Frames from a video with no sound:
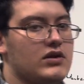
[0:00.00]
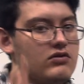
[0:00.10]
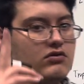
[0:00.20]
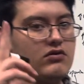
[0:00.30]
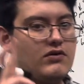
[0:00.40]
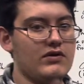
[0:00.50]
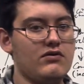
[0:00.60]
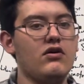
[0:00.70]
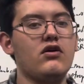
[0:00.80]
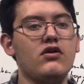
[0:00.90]
increase,
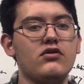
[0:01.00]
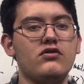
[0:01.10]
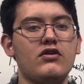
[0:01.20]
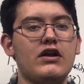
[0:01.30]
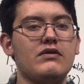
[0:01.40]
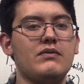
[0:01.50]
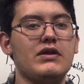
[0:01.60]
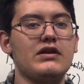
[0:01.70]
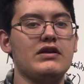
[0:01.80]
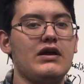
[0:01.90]
or
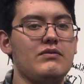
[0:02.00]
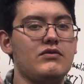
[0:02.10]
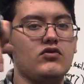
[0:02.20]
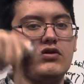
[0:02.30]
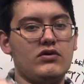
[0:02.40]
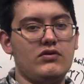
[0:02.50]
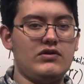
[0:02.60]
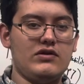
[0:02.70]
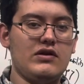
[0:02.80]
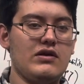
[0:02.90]
contractibility time to
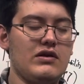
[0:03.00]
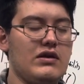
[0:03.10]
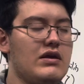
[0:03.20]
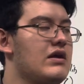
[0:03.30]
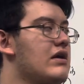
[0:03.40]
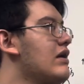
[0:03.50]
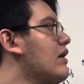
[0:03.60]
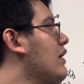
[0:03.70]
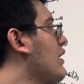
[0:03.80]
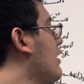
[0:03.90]
decrease.
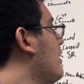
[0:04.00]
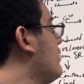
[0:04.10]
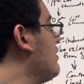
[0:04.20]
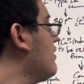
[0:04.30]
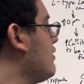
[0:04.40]
And